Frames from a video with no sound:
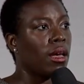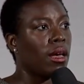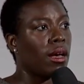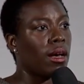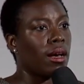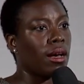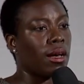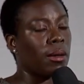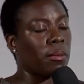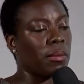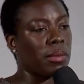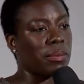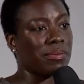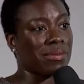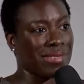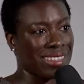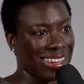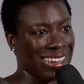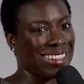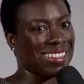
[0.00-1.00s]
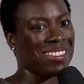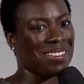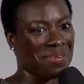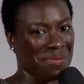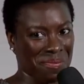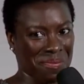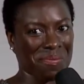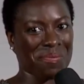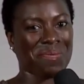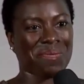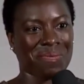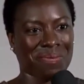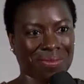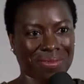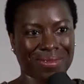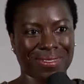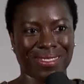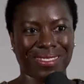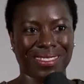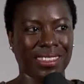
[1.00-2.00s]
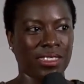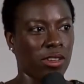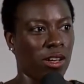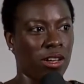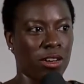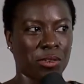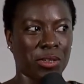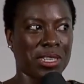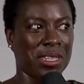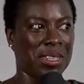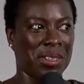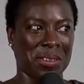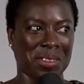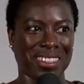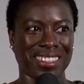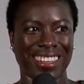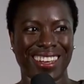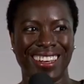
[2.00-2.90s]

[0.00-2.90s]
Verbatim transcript: Um, yeah, this is all great news.